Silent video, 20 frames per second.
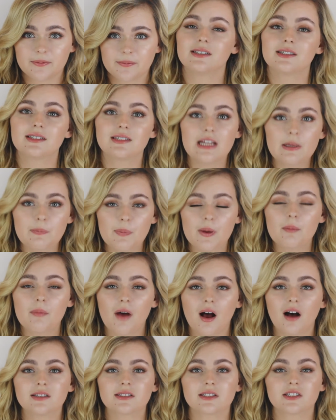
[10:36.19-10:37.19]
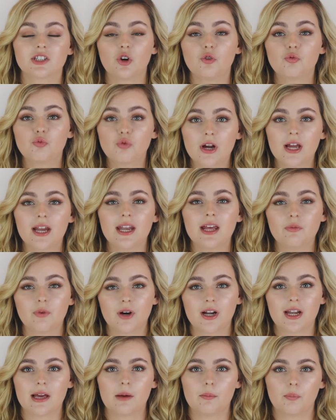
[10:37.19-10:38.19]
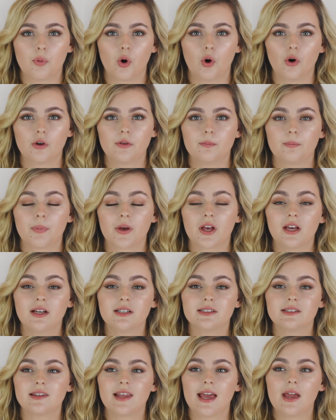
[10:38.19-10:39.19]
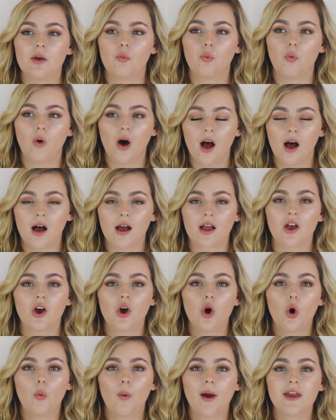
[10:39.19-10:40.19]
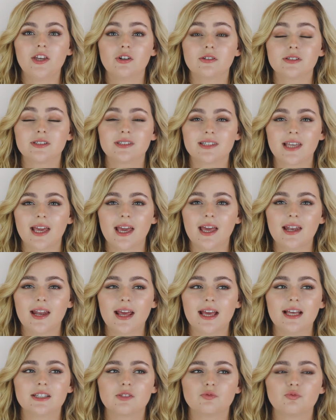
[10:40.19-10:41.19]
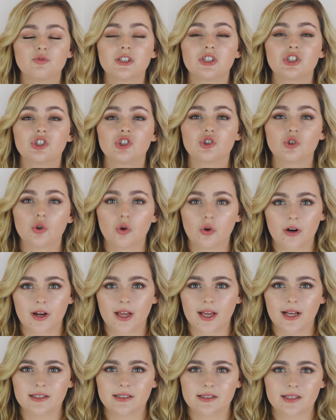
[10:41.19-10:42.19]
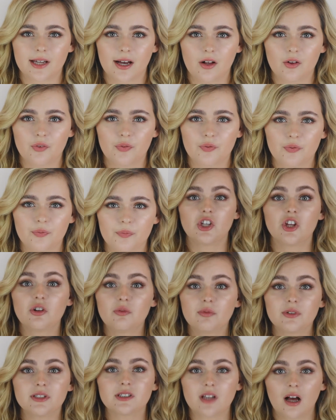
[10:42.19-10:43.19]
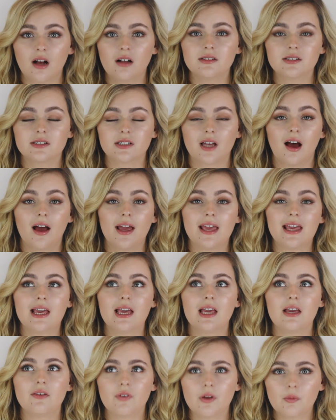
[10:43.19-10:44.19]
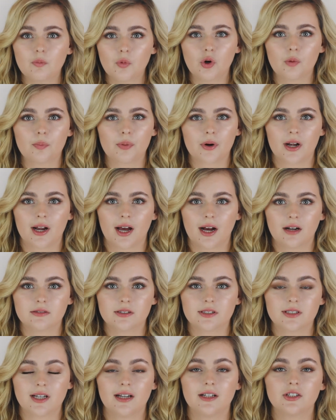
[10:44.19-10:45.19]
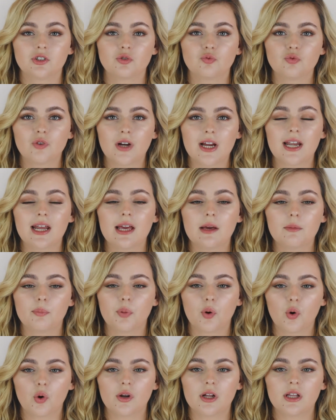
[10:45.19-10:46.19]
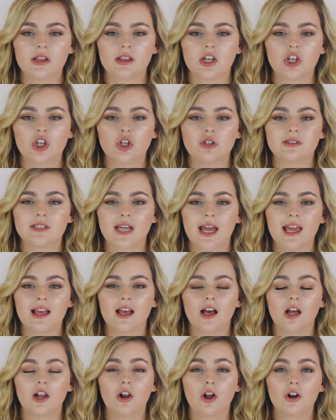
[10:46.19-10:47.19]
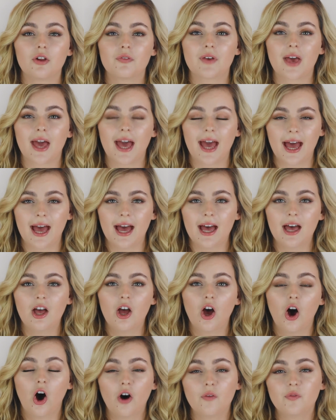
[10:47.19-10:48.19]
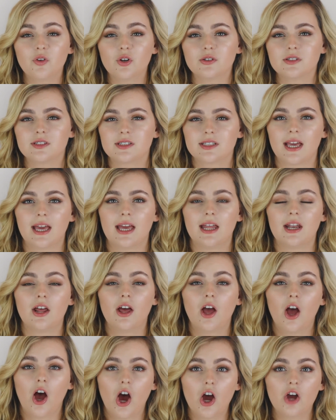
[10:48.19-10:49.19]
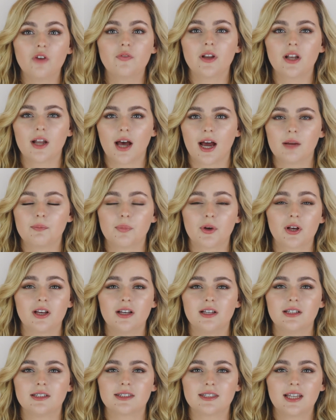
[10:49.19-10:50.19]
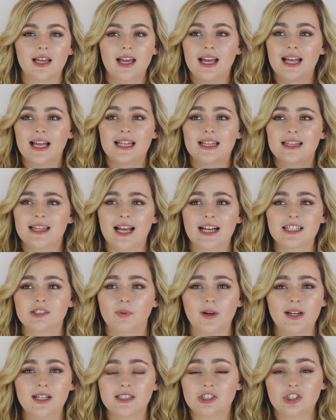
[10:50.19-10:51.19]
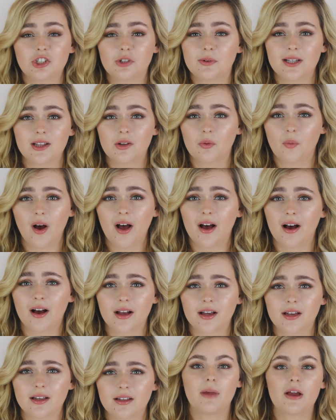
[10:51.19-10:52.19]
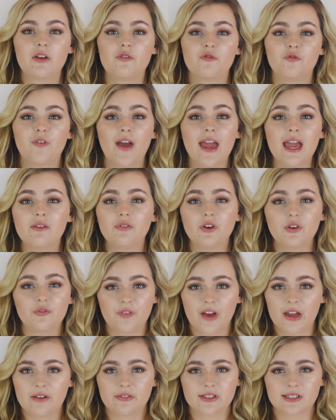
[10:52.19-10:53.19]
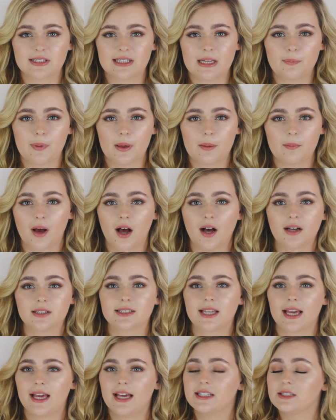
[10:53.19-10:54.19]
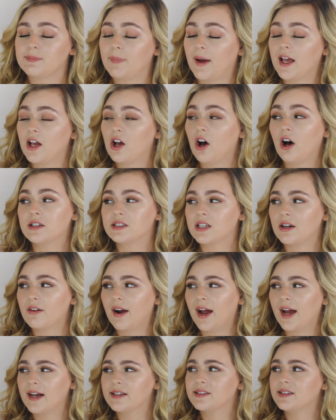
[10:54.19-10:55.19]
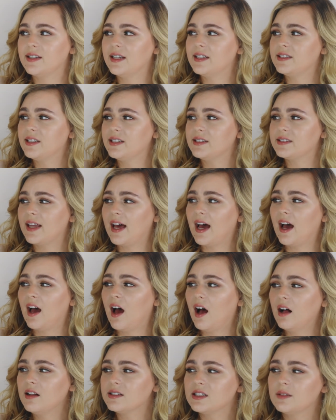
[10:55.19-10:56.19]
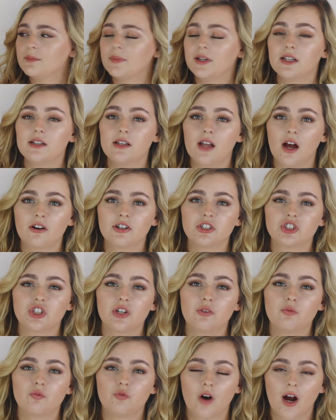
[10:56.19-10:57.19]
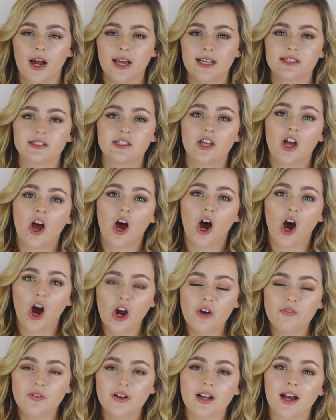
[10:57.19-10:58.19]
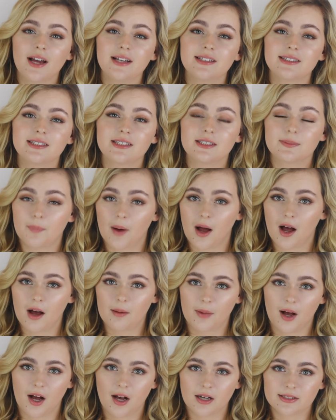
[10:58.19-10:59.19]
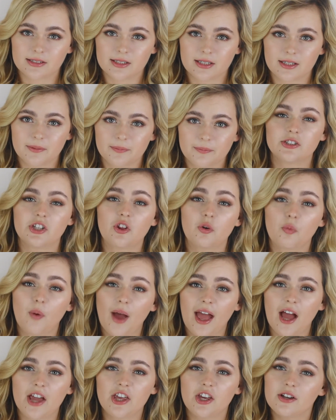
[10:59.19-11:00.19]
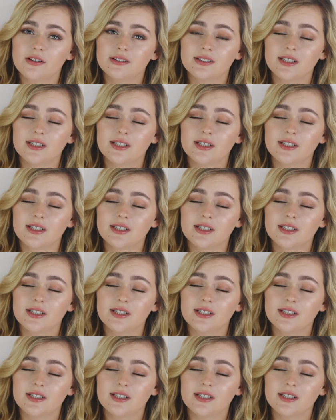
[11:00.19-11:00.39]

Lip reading: Sleeping masks are really important because they work when your skin is restoring itself. So the results are even more pronounced, and it's really important that you take a lot of care of your skin overnight because that's when it's doing the work. My favorite sleeping mask is by COSRX. This is their Ultimate Nourishing Rice Overnight Spa Mask. So the way I use